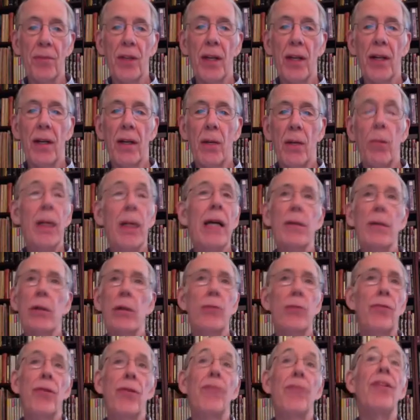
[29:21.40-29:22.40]
Well, not
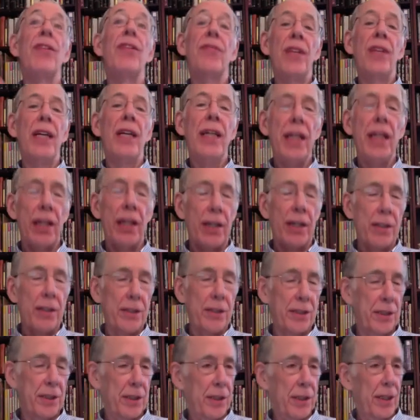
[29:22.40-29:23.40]
for 15
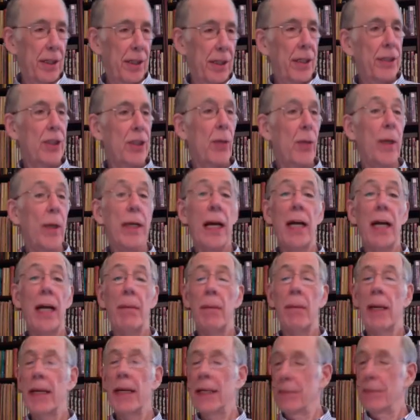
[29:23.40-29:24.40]
years. So I got
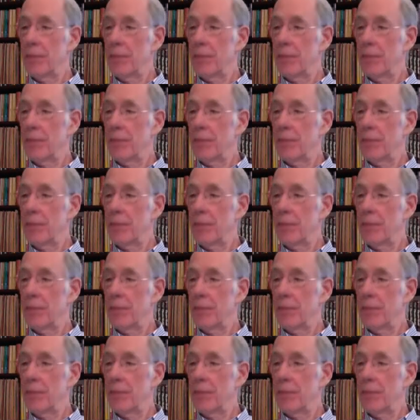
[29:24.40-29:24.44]
my